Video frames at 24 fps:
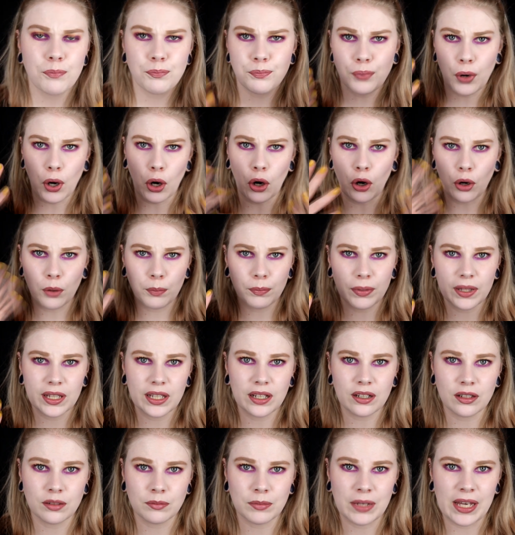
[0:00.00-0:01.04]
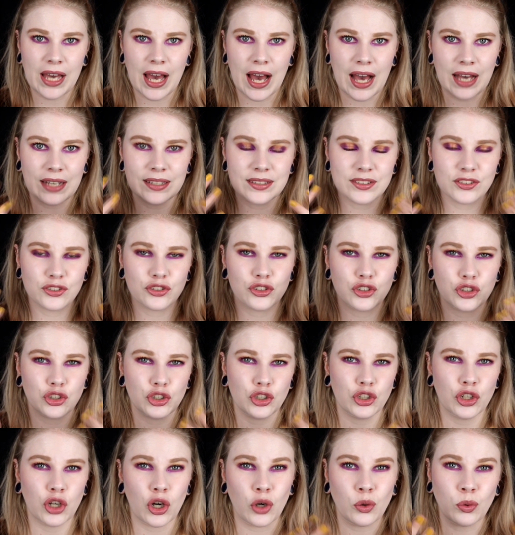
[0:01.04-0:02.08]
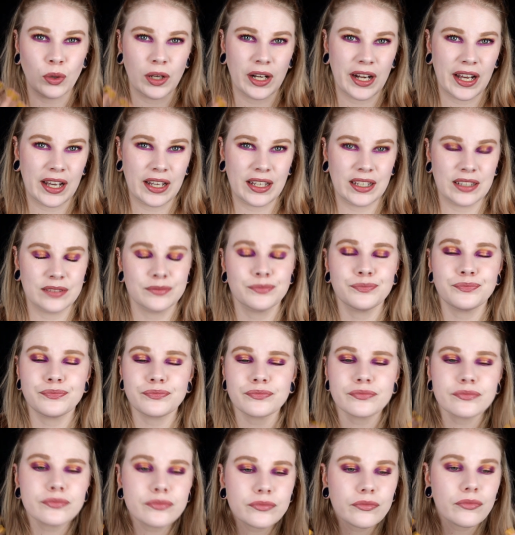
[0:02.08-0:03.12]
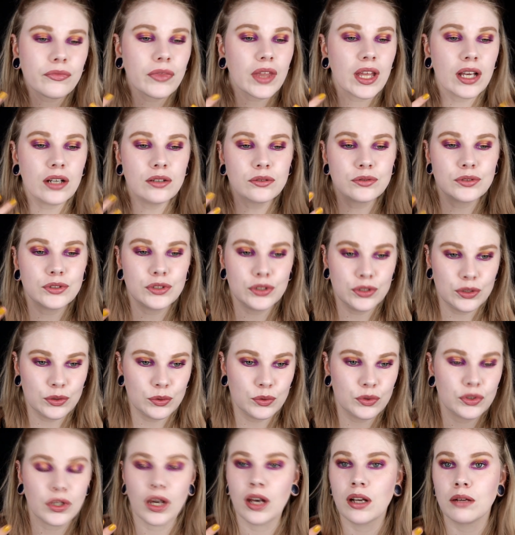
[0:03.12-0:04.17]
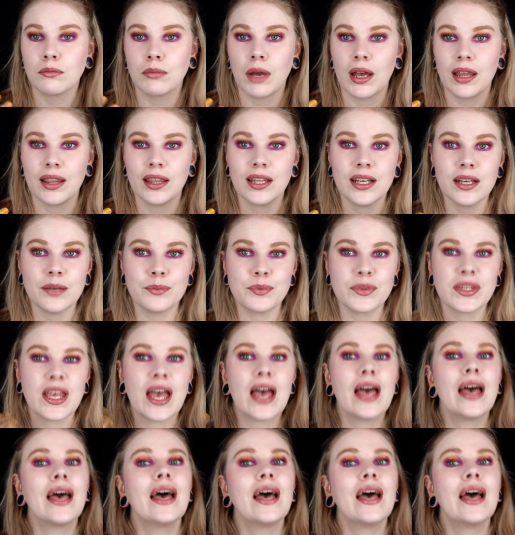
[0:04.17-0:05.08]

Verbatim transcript: purpley on my eyes to know what I do to use on my lips.